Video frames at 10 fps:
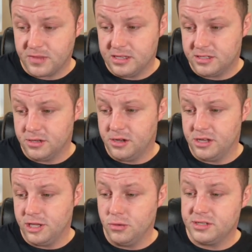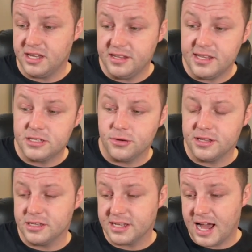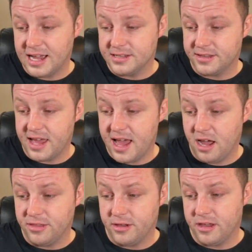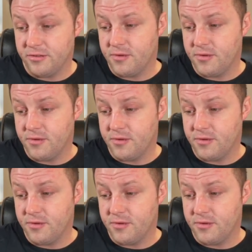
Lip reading: So you do see a Ditto in disguise there on the